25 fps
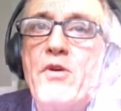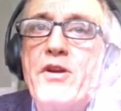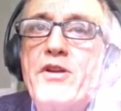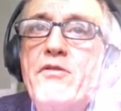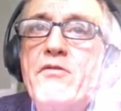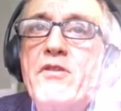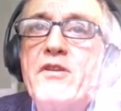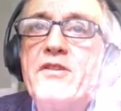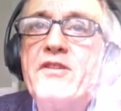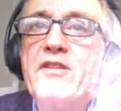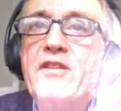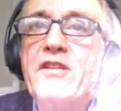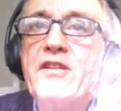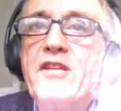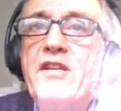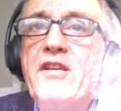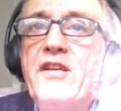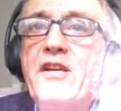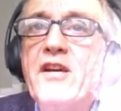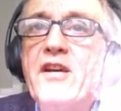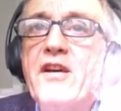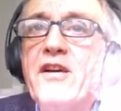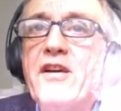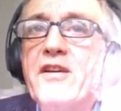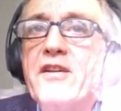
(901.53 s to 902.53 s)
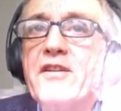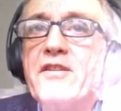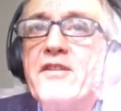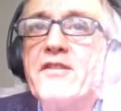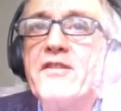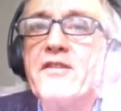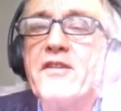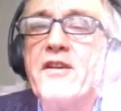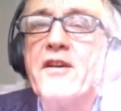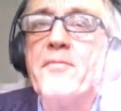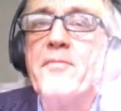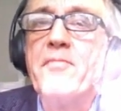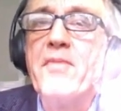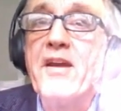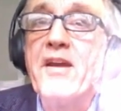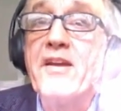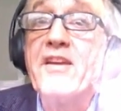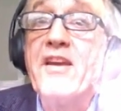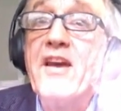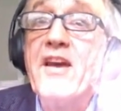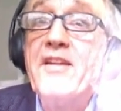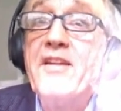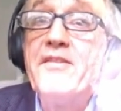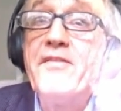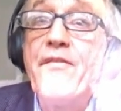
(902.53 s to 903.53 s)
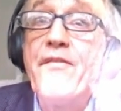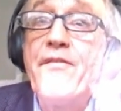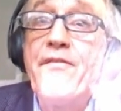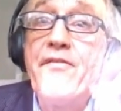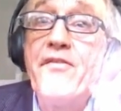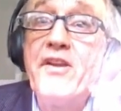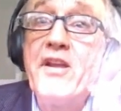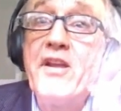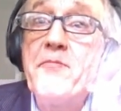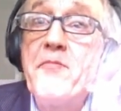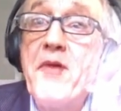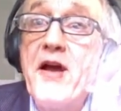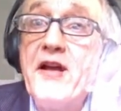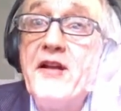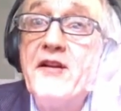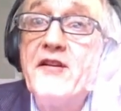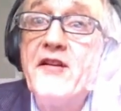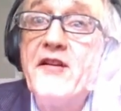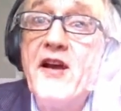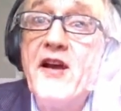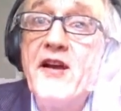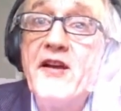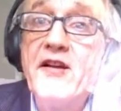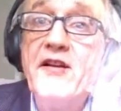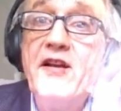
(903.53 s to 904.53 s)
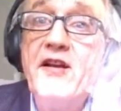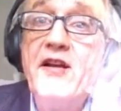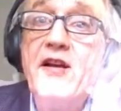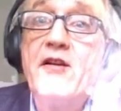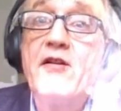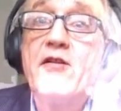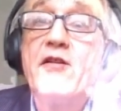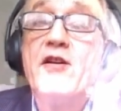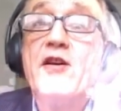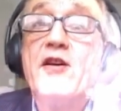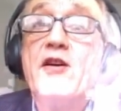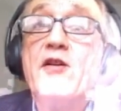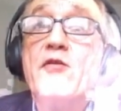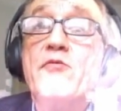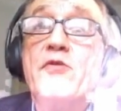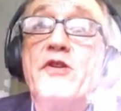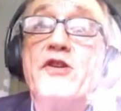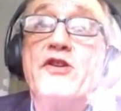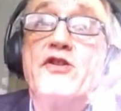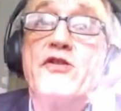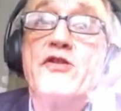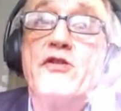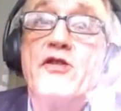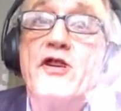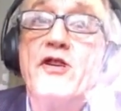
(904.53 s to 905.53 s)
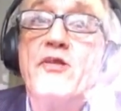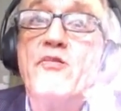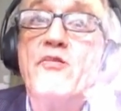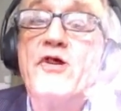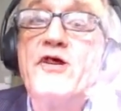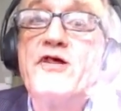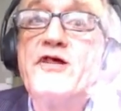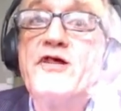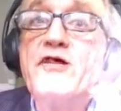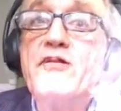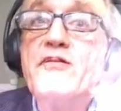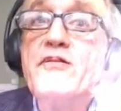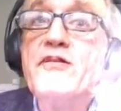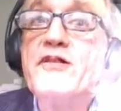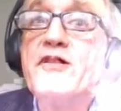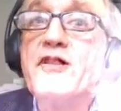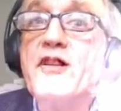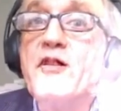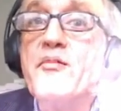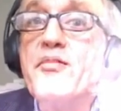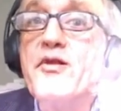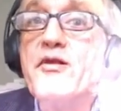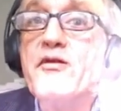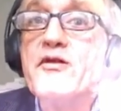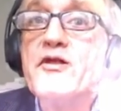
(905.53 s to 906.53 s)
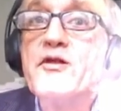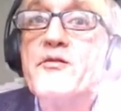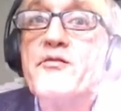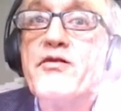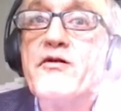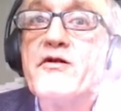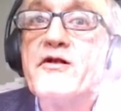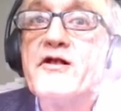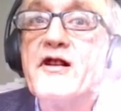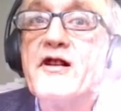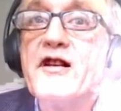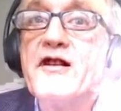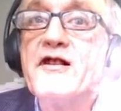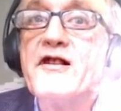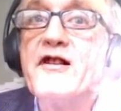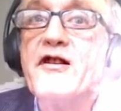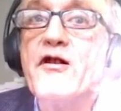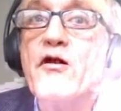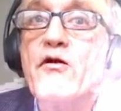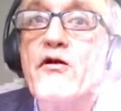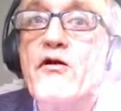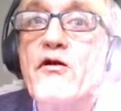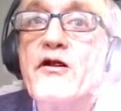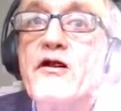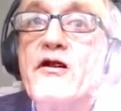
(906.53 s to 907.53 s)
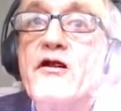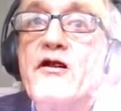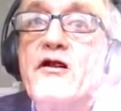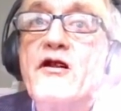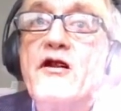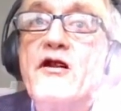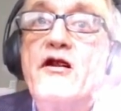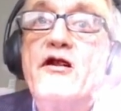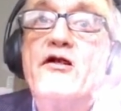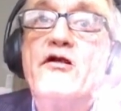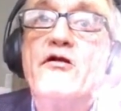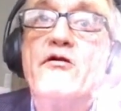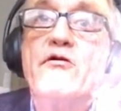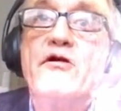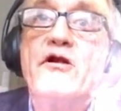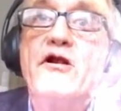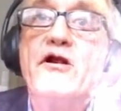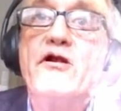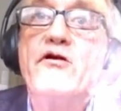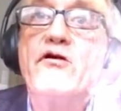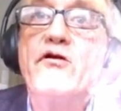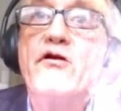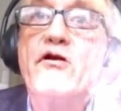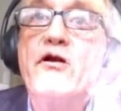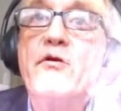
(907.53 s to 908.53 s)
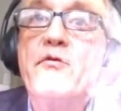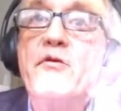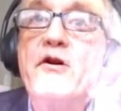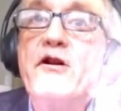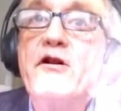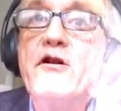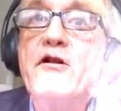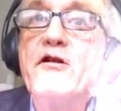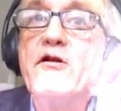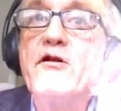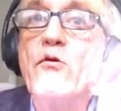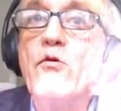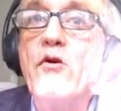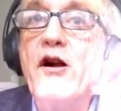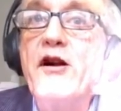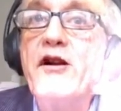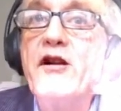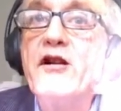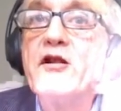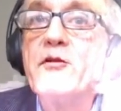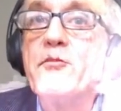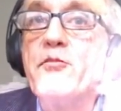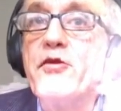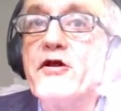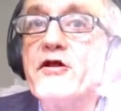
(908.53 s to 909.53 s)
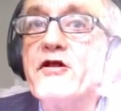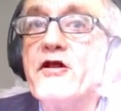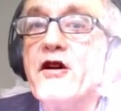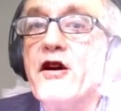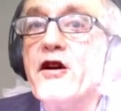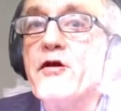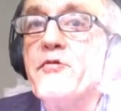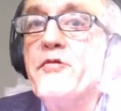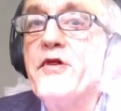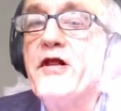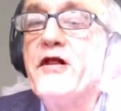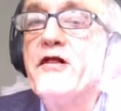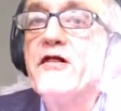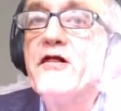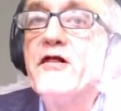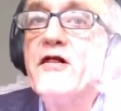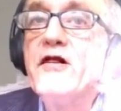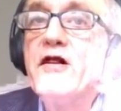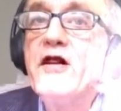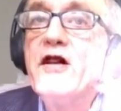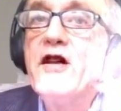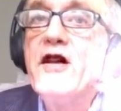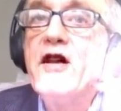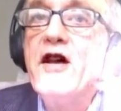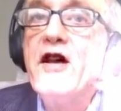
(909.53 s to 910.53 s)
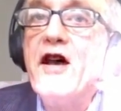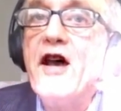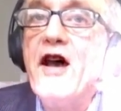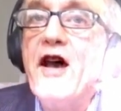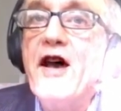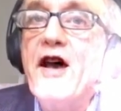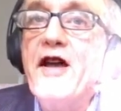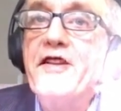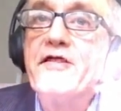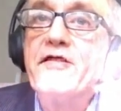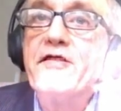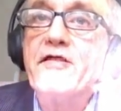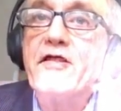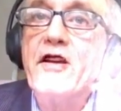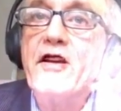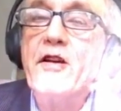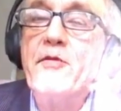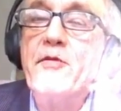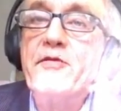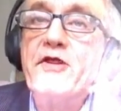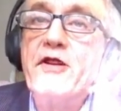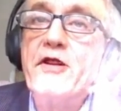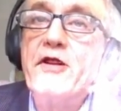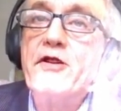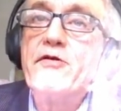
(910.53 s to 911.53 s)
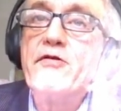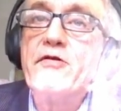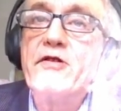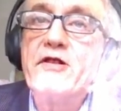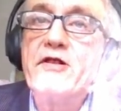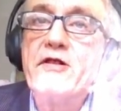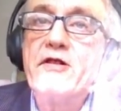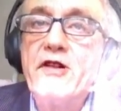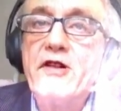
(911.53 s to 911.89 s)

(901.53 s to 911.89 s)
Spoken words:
what you see here is, again, the FreeMA technique, which was used and post-processed in order to determine the welding spot diameter. And the